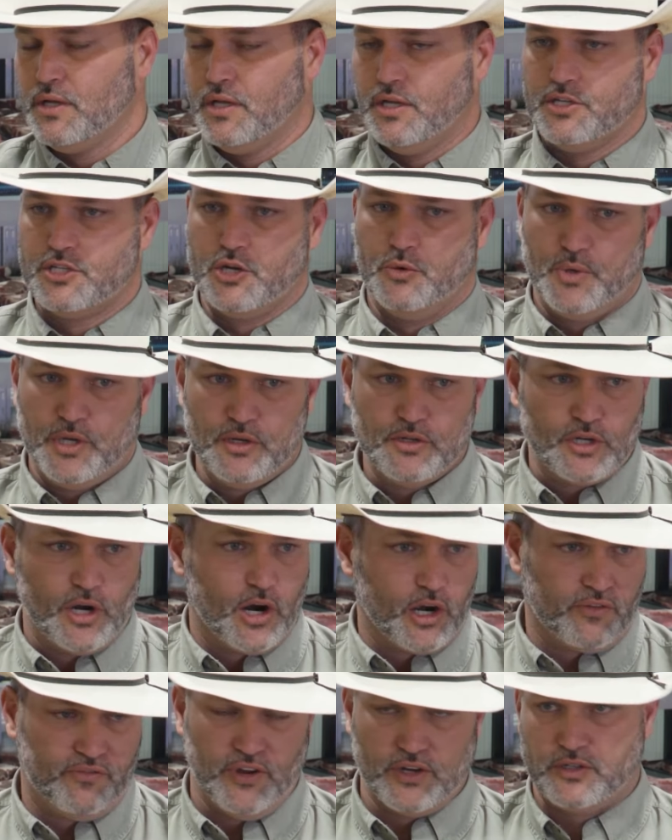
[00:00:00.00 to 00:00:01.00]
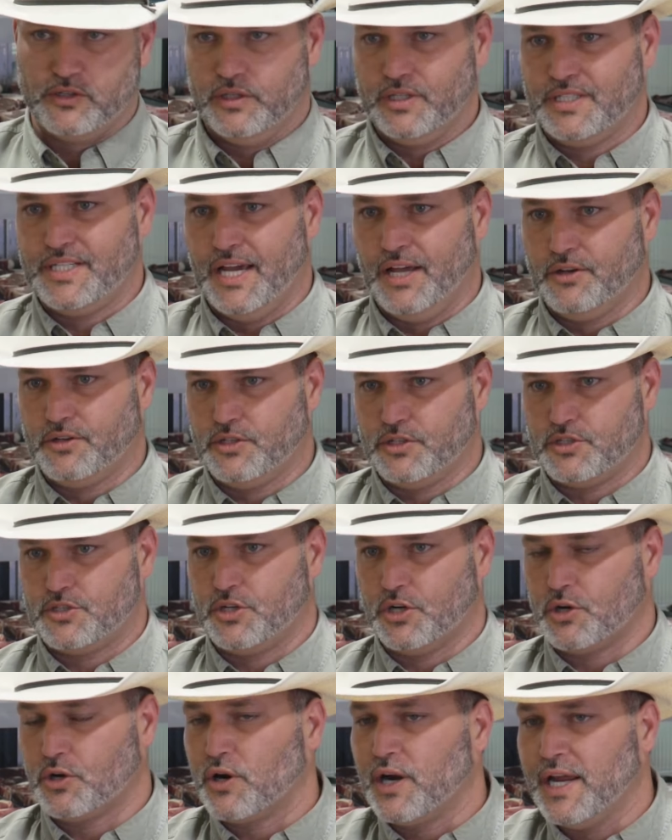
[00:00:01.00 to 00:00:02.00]
And so we use artificial intelligence
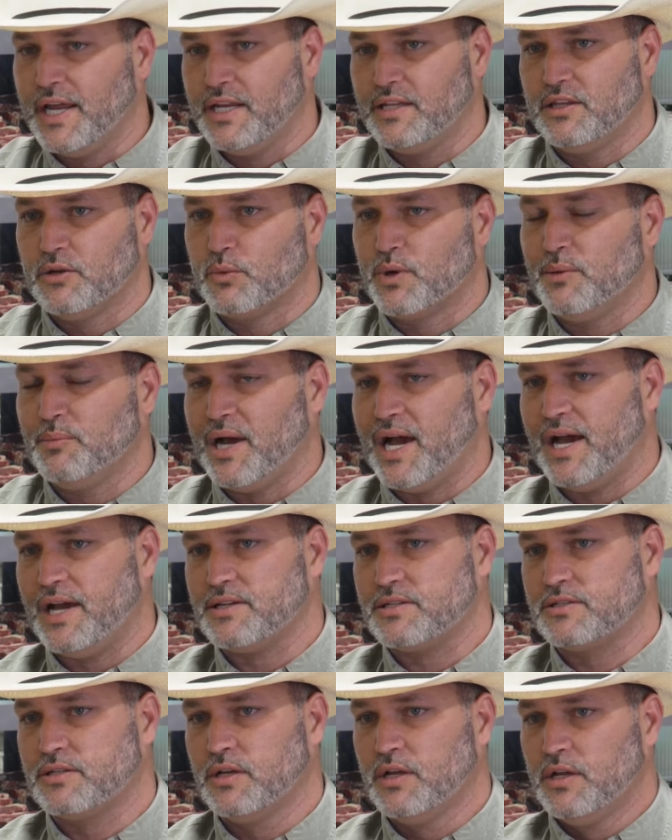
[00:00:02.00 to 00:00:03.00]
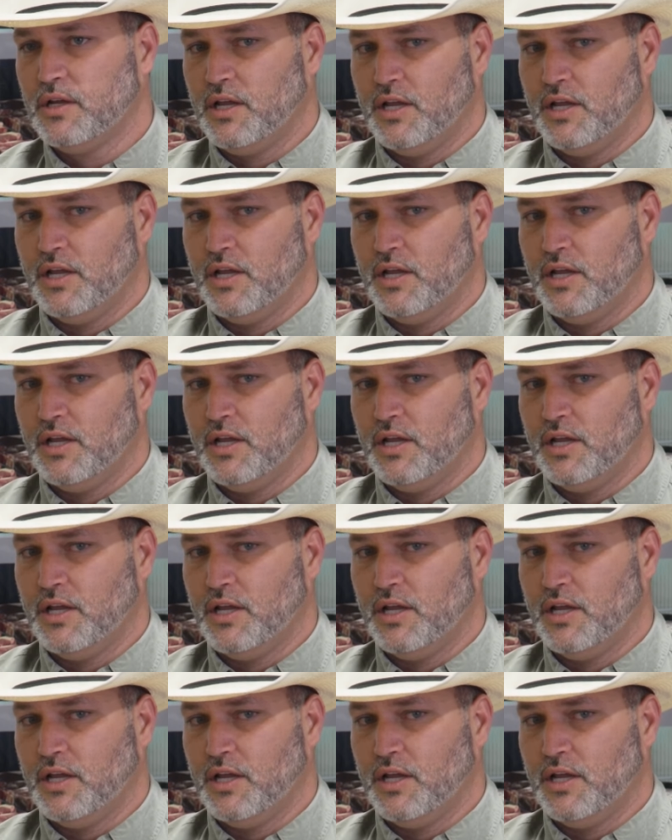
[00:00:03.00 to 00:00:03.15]
to grade the ribeyes.